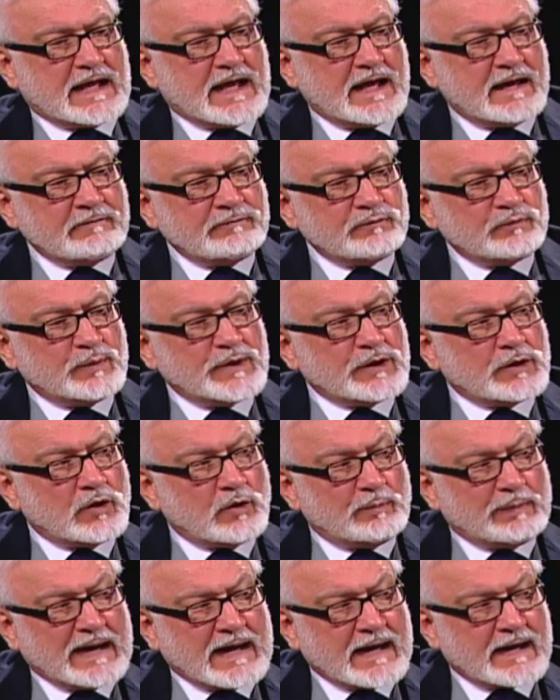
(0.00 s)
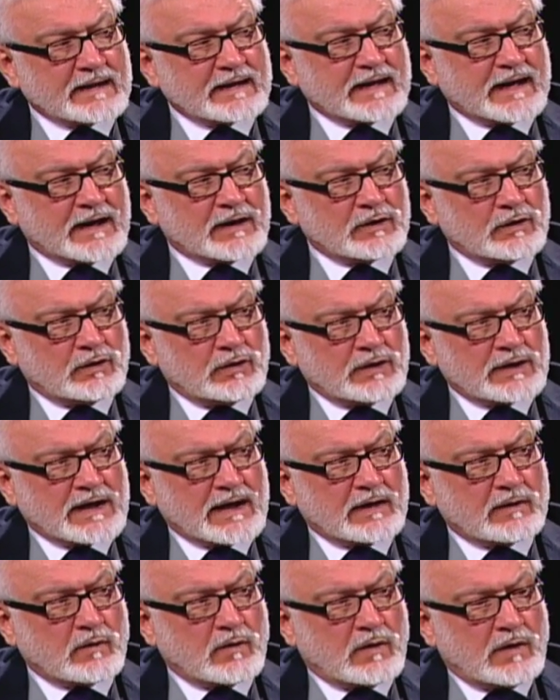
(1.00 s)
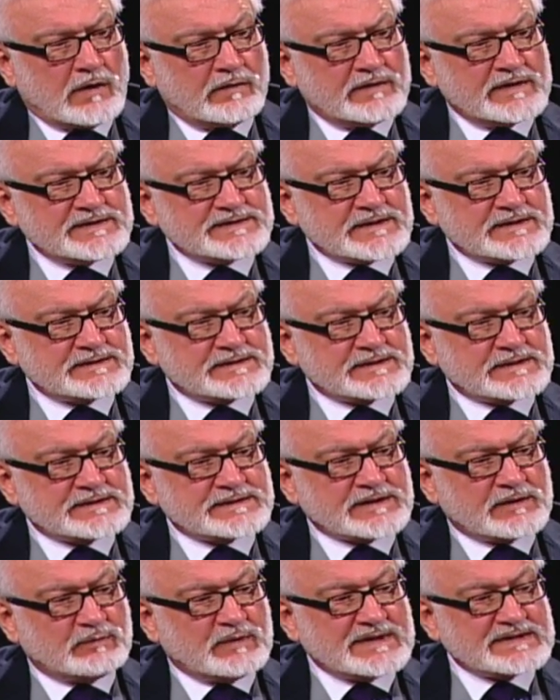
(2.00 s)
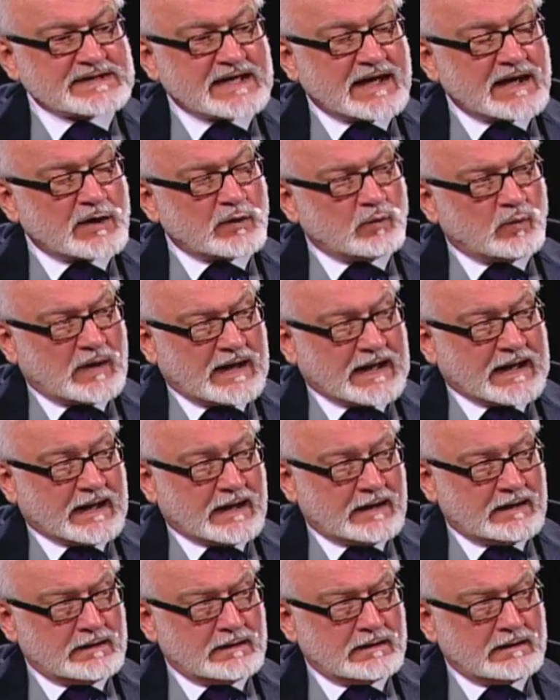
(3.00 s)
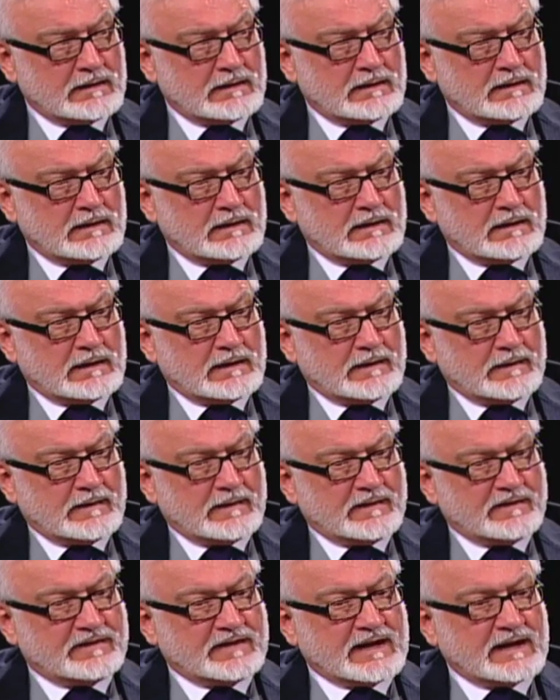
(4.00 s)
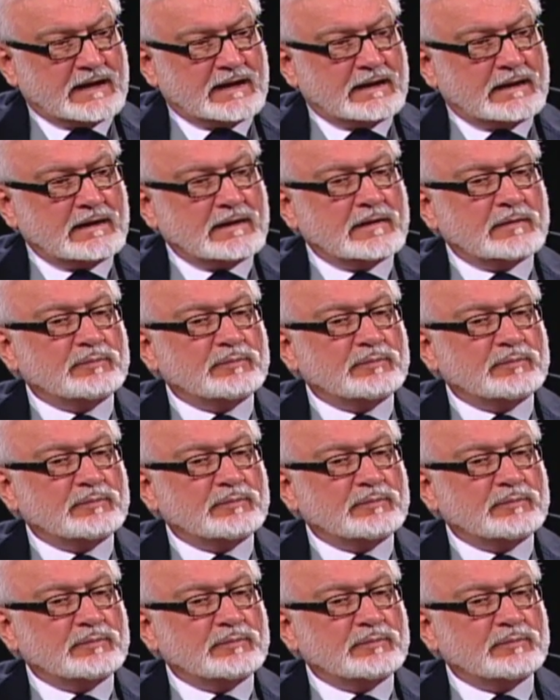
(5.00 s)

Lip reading: if we go back and look at all these incidents and we take away the